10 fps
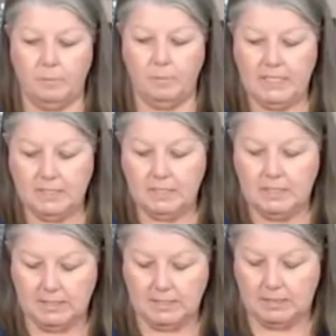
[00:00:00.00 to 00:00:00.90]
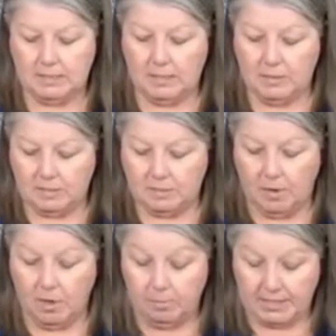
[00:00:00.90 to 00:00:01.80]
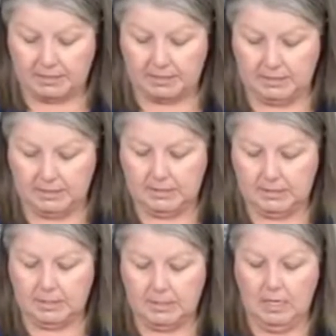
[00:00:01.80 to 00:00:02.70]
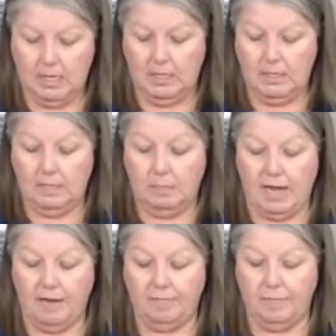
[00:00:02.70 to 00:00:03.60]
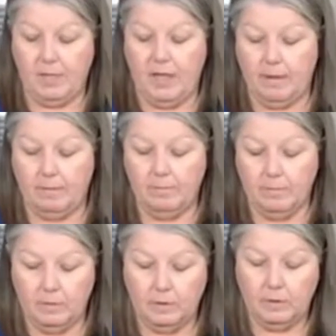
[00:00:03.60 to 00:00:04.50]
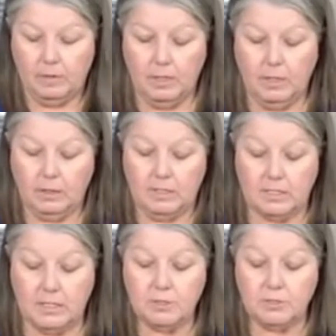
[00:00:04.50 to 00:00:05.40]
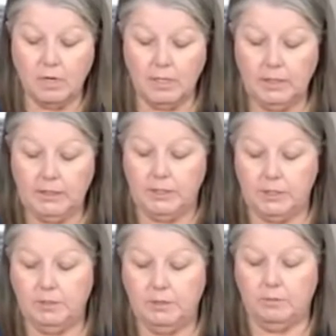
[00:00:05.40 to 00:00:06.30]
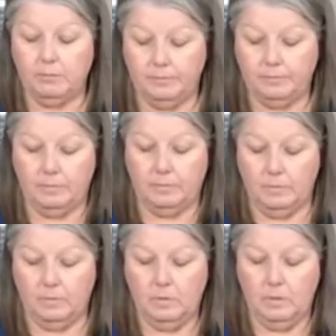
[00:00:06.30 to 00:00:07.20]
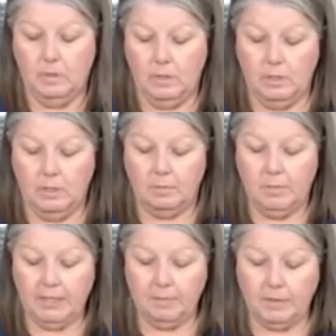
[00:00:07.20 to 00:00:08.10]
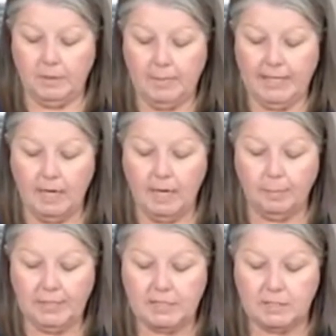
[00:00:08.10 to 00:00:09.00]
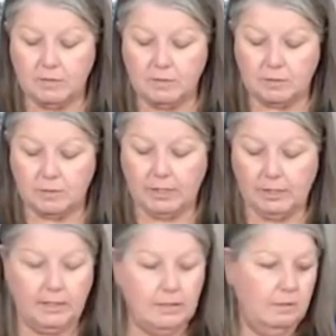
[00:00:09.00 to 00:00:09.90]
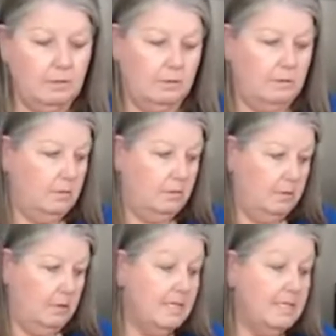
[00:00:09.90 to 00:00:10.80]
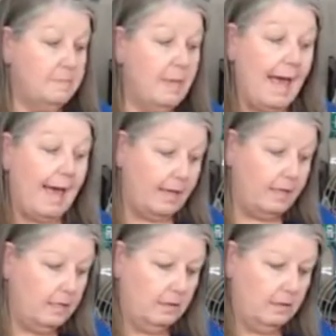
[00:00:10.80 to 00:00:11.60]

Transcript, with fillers: businesses and other small businesses than to buy from them? Because they're struggling too. The big big companies aren't struggling as bad,